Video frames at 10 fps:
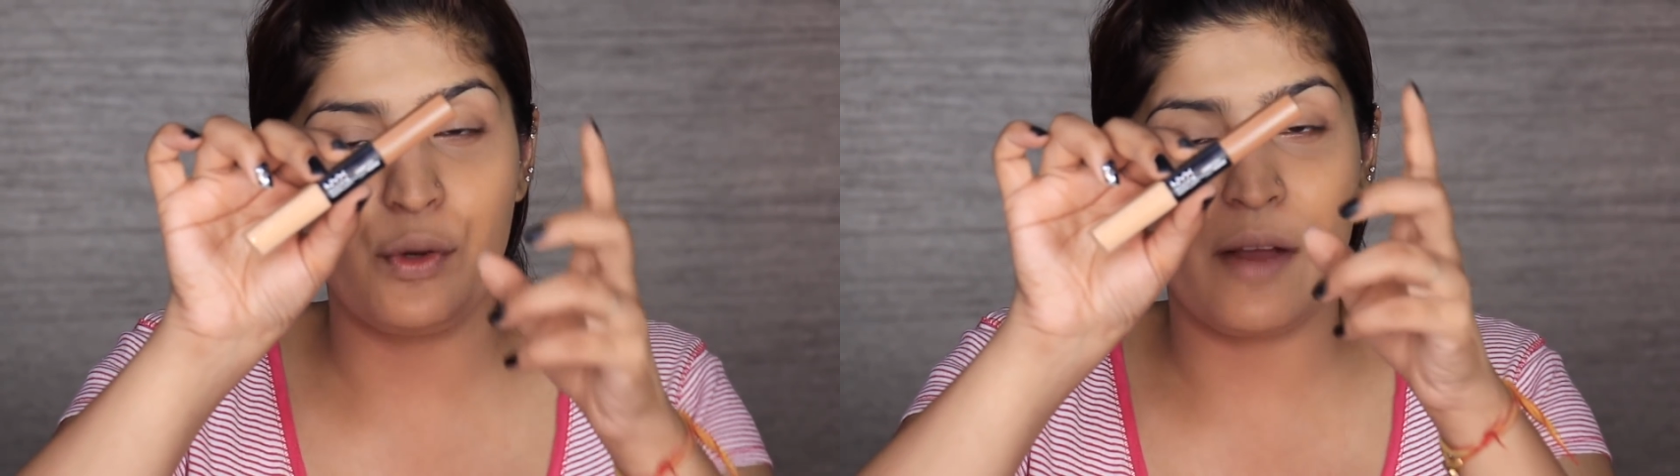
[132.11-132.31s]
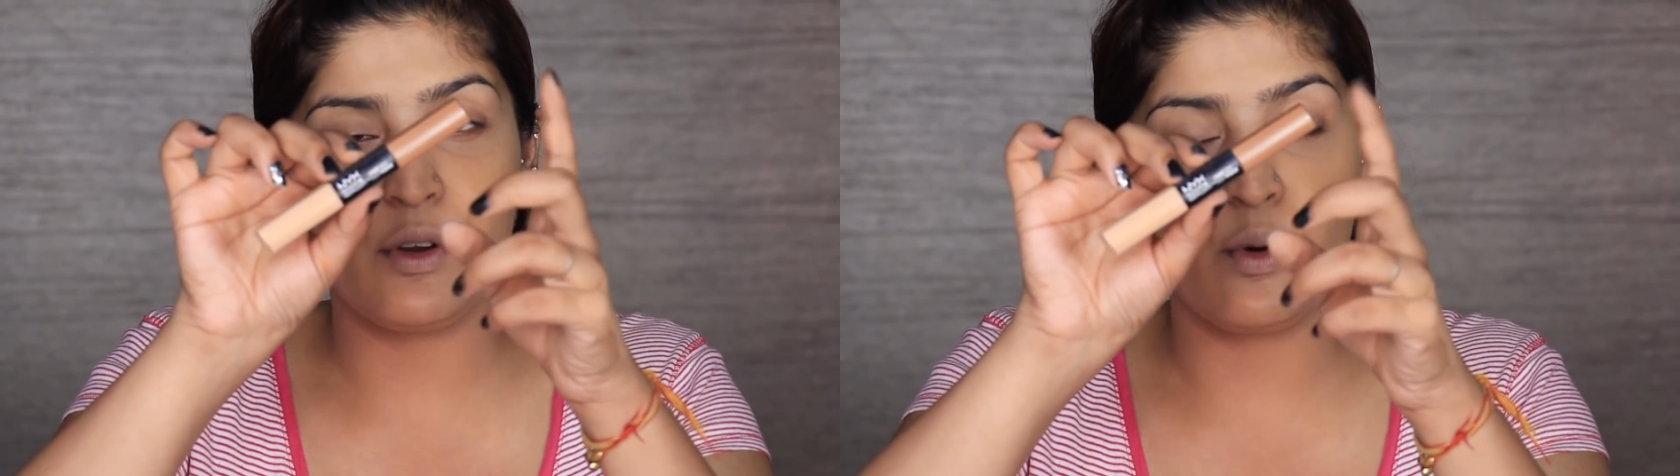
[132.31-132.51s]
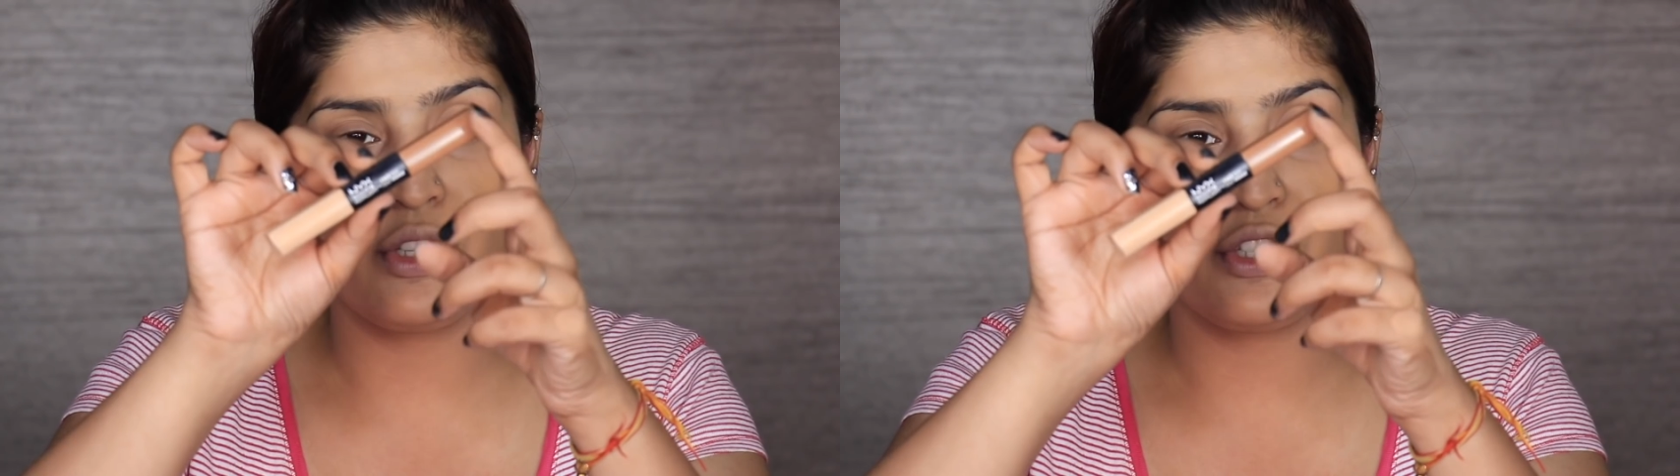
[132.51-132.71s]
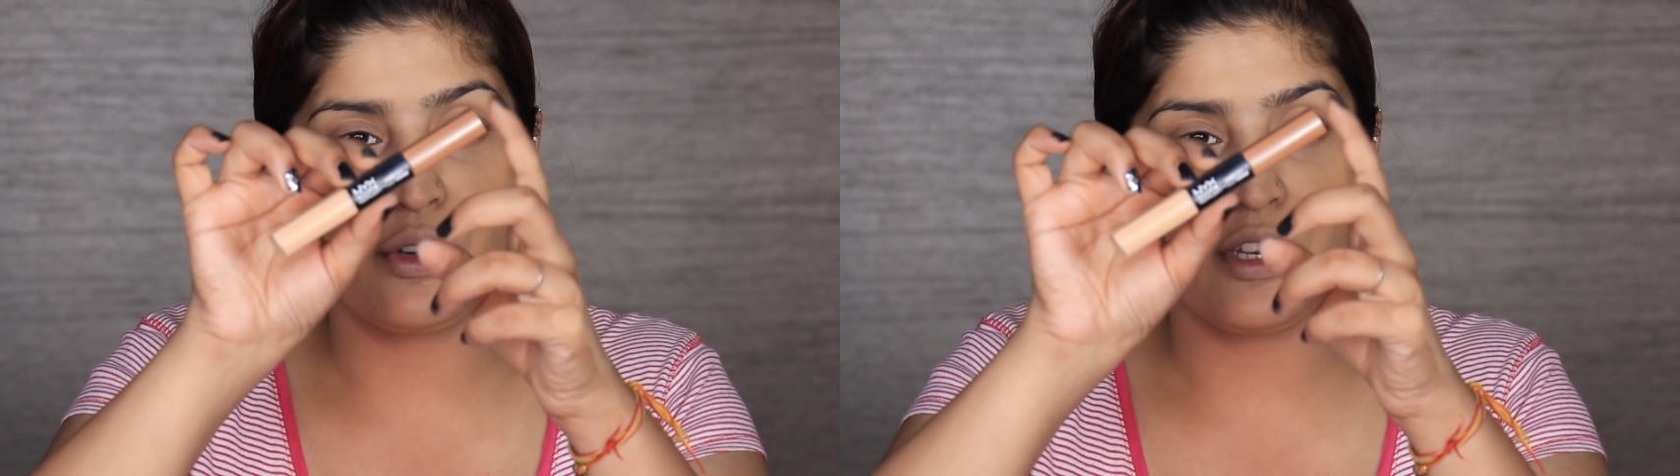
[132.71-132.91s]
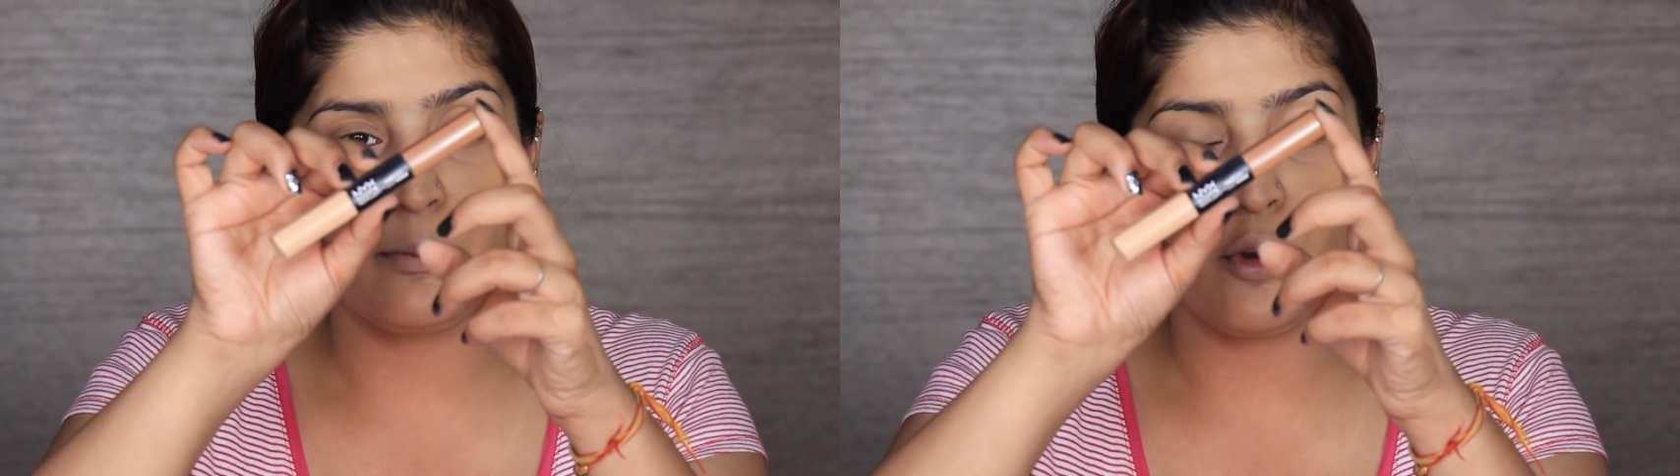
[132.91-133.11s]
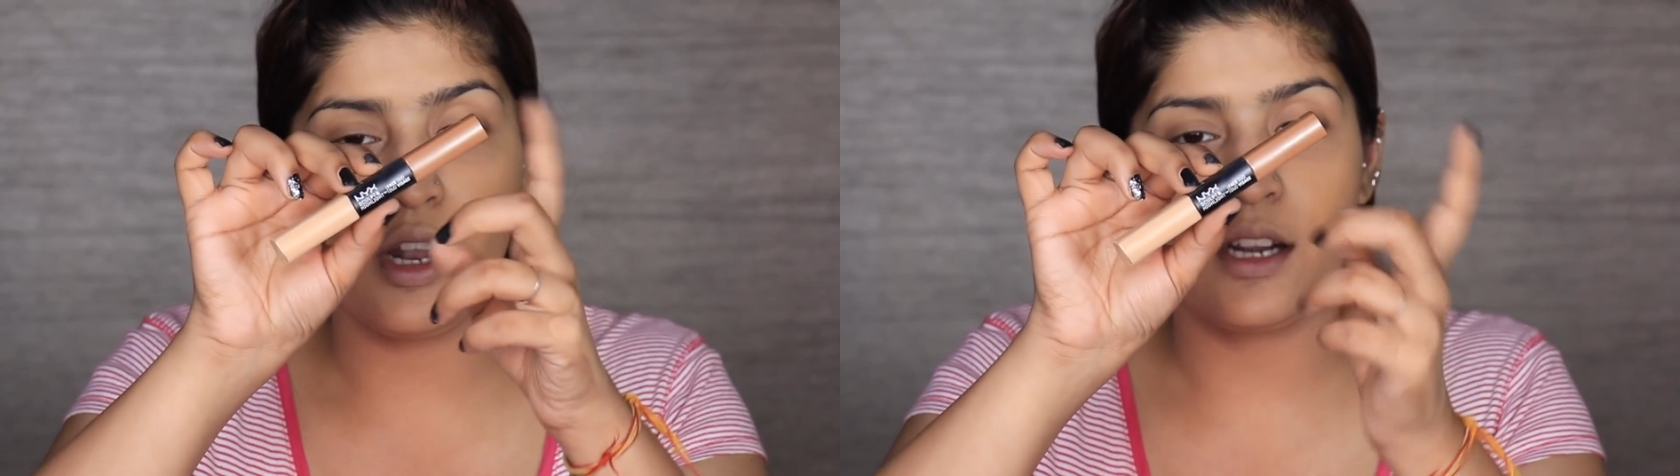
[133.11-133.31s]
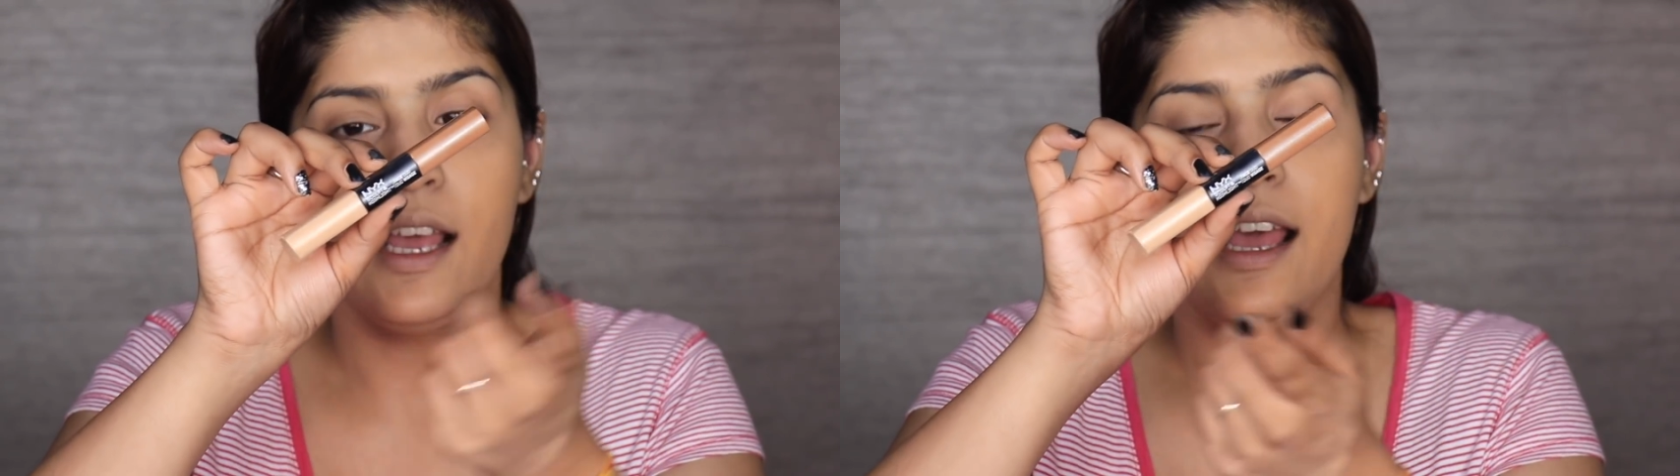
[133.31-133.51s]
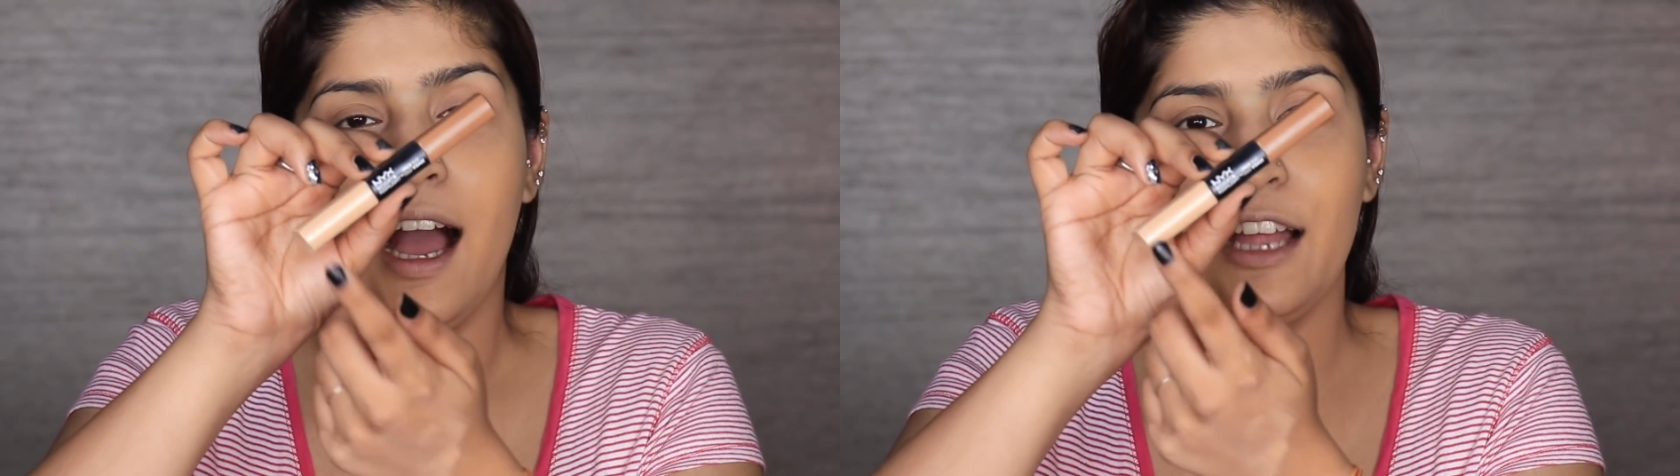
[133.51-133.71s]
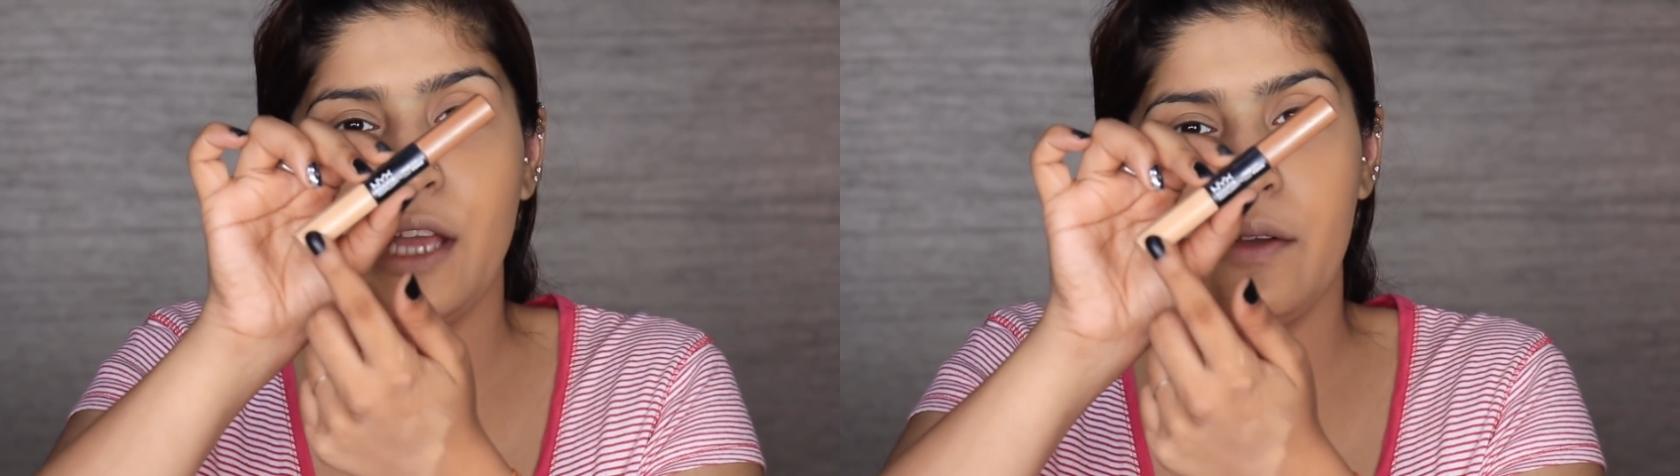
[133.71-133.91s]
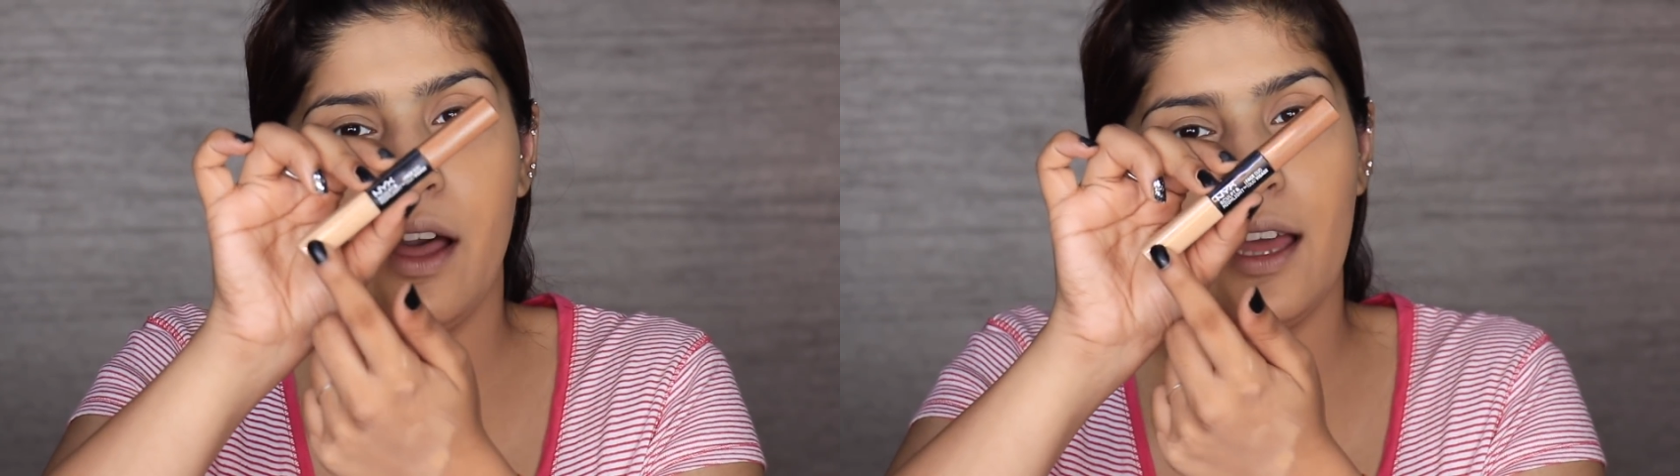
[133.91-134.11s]
You have a contouring product and
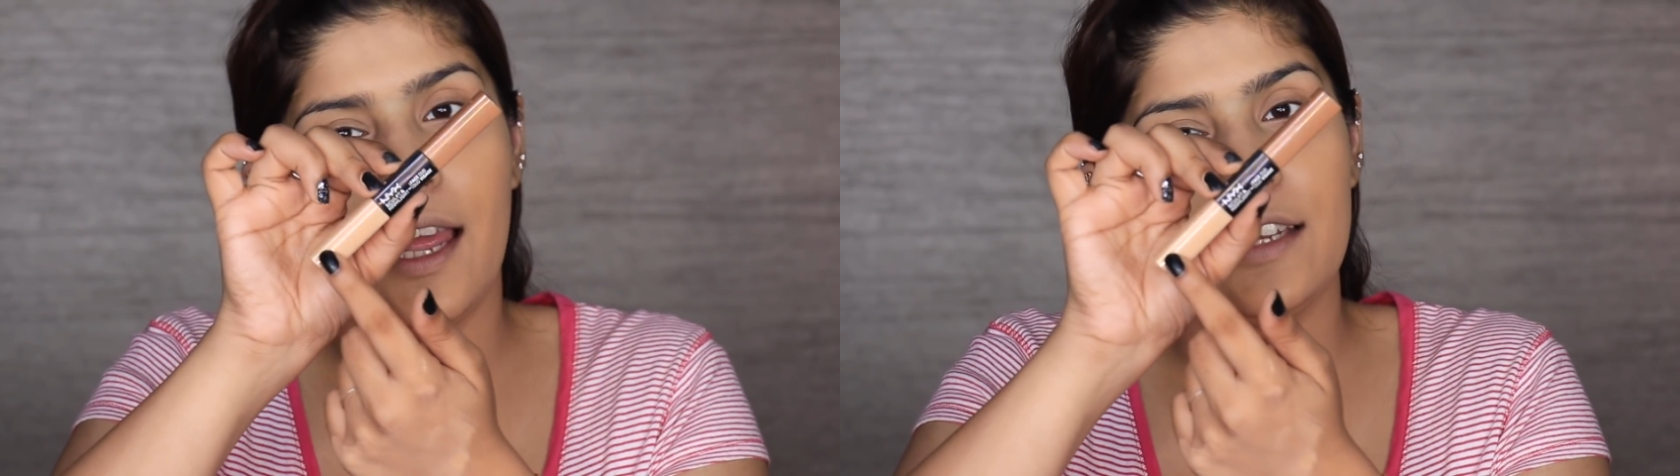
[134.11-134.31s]
you have a